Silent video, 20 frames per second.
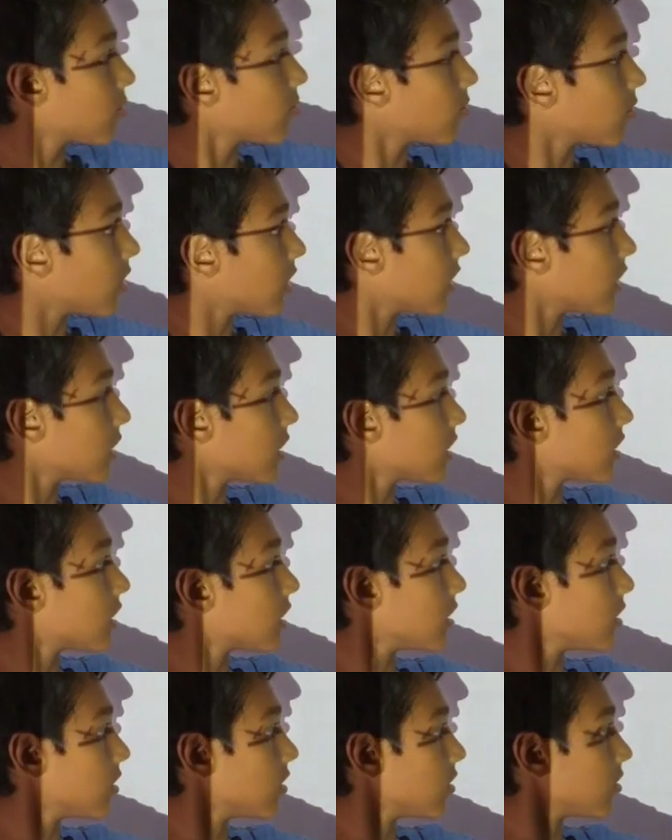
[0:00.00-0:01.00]
1,
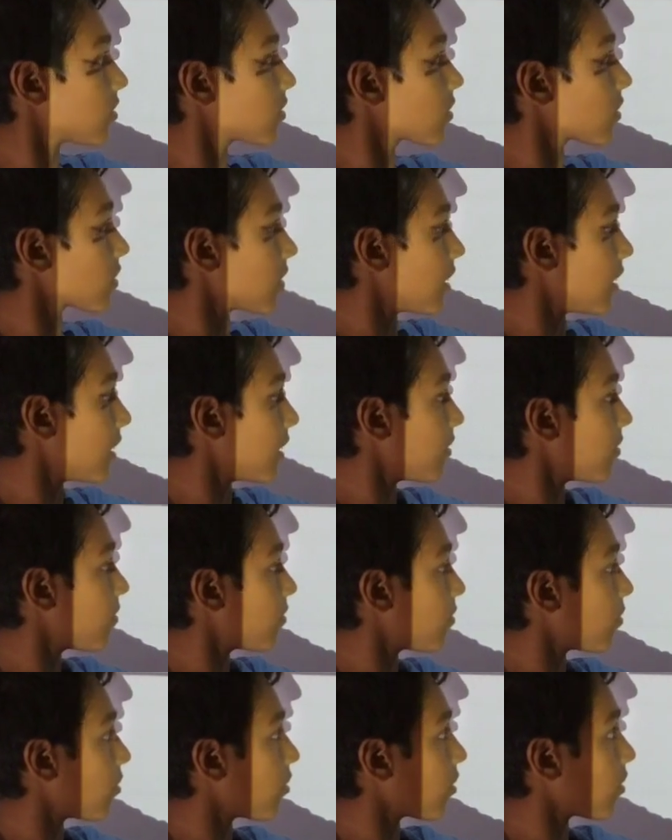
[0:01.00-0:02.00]
2, 3,
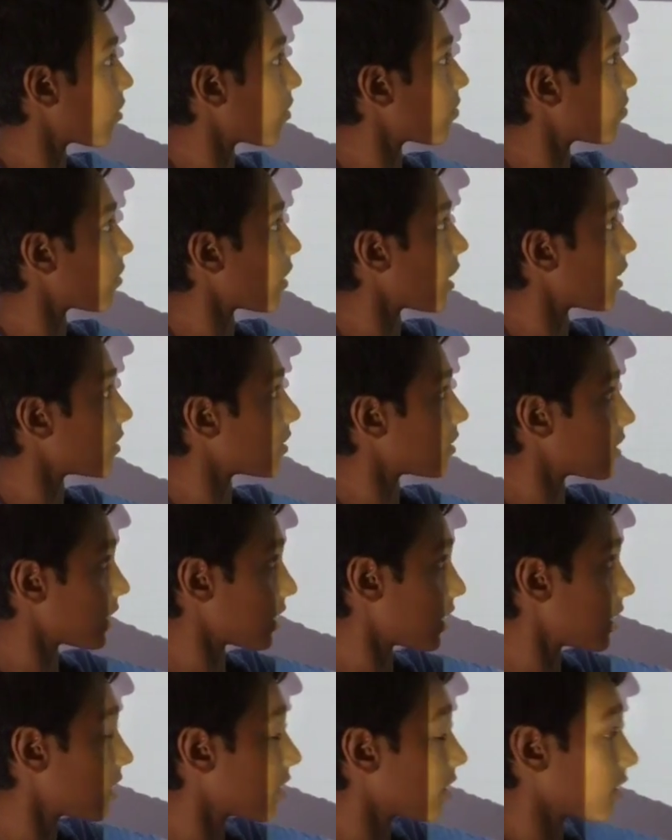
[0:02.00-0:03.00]
4, 5, 6.
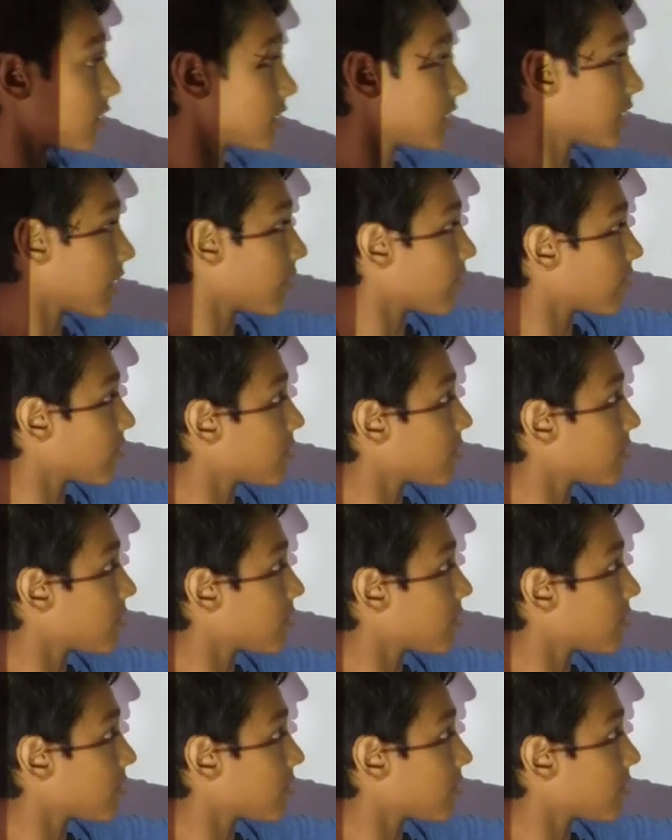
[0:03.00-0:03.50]
7